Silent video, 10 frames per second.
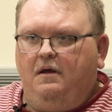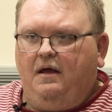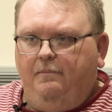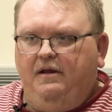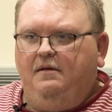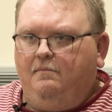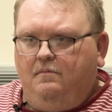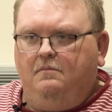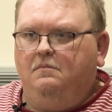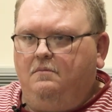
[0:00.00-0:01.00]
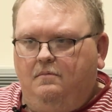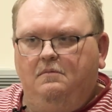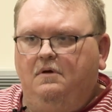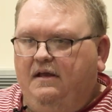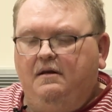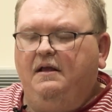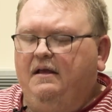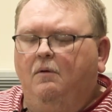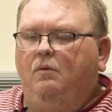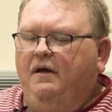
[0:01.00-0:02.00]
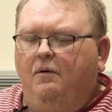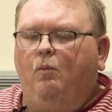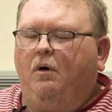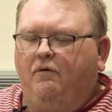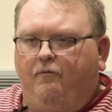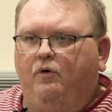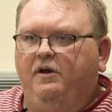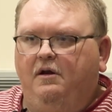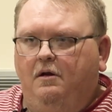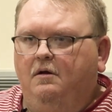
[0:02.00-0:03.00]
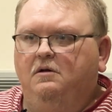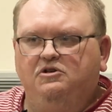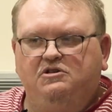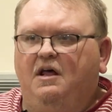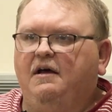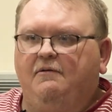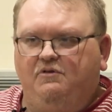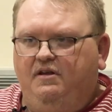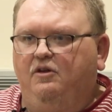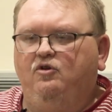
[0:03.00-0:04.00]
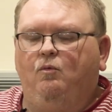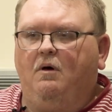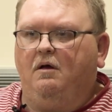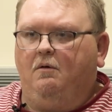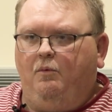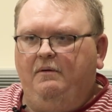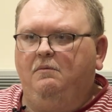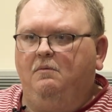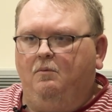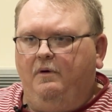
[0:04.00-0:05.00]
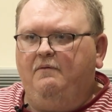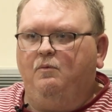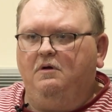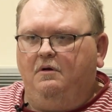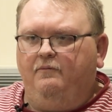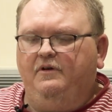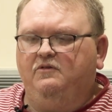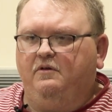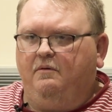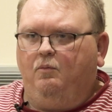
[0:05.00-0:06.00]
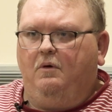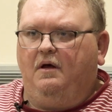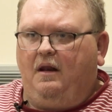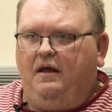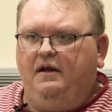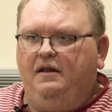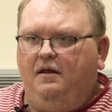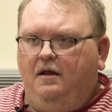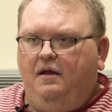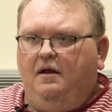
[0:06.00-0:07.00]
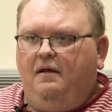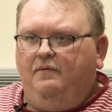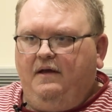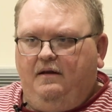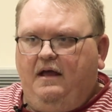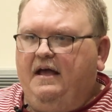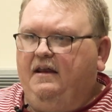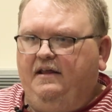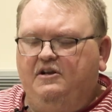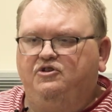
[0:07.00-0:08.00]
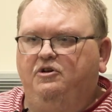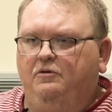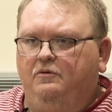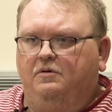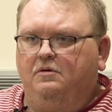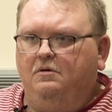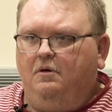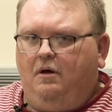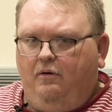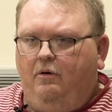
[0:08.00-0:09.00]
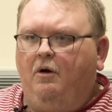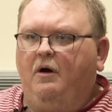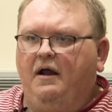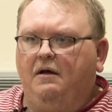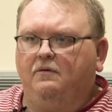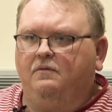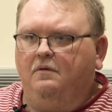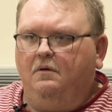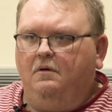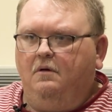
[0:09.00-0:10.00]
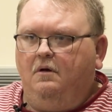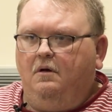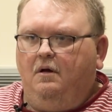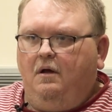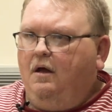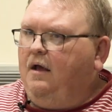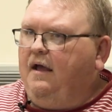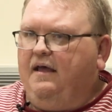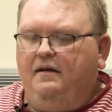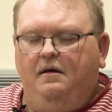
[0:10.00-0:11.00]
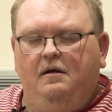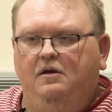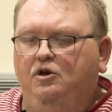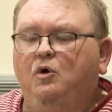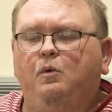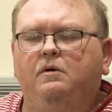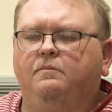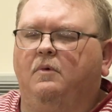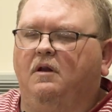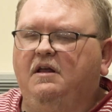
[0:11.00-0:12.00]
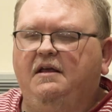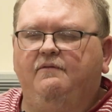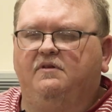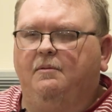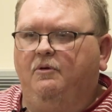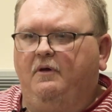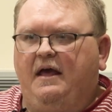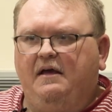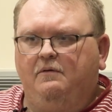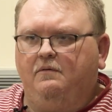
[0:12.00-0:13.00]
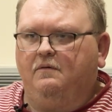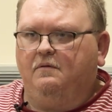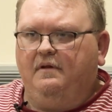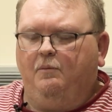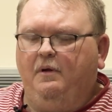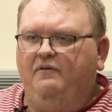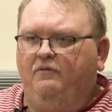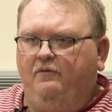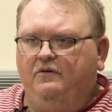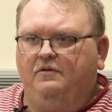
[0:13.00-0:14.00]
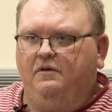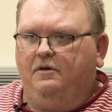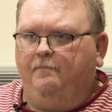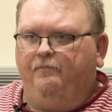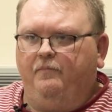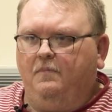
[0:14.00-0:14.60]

I mean, it'll work for you. Just like I was telling you a while ago, we went and visited a lady that had issues on her house. And you wouldn't believe some of the houses that we've visited.